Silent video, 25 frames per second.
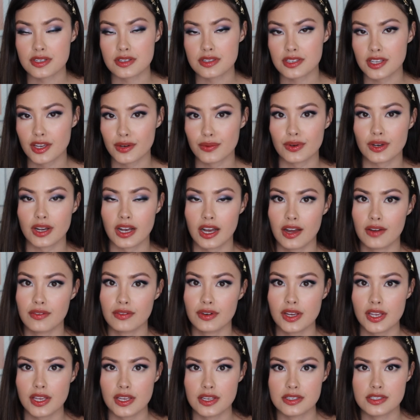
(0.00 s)
to skin
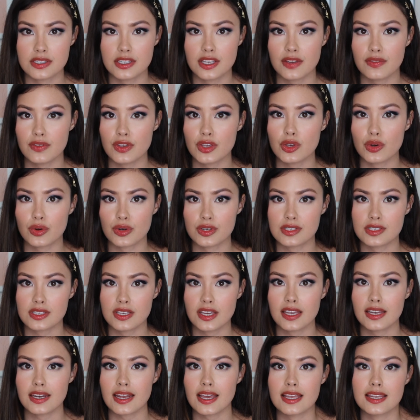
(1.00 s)
recovery is giving your
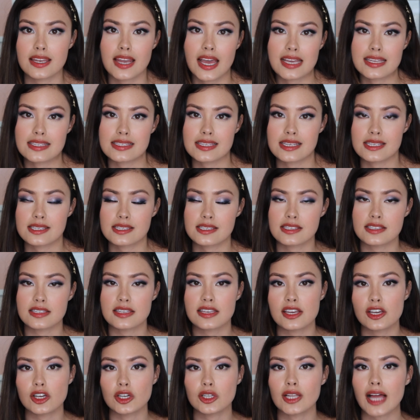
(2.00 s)
skin a nice
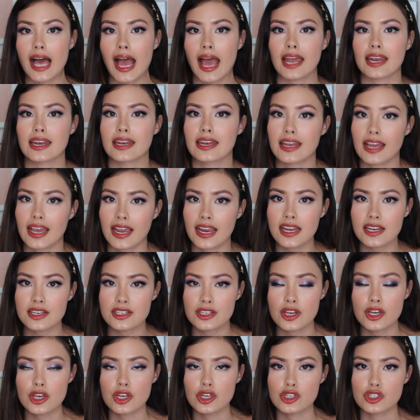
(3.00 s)
seal at night
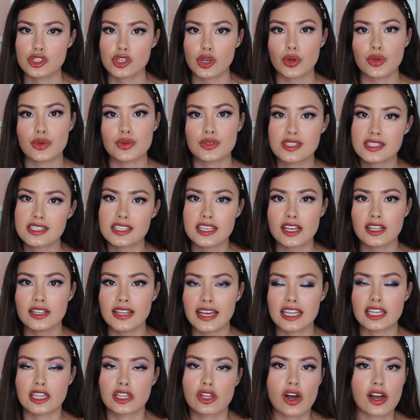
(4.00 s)
so you seal
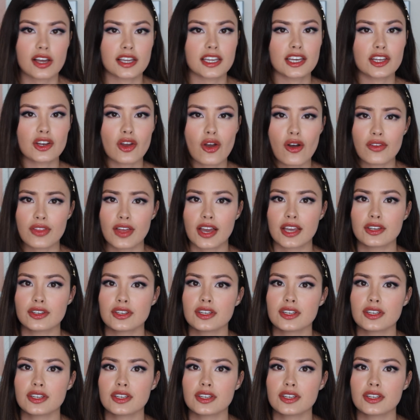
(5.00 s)
and lock in all that